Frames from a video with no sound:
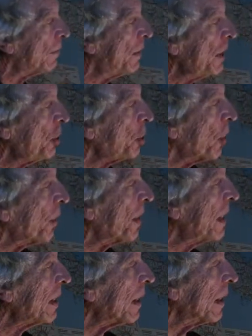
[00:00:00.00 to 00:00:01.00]
Dijon
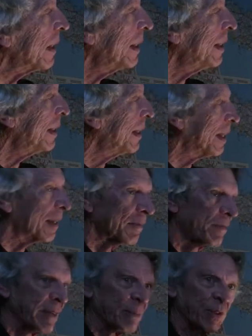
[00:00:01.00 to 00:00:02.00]
here.
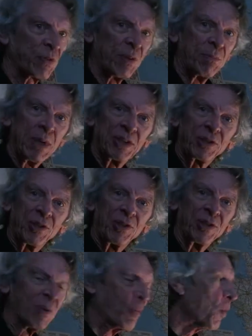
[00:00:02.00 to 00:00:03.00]
Famous for mustard and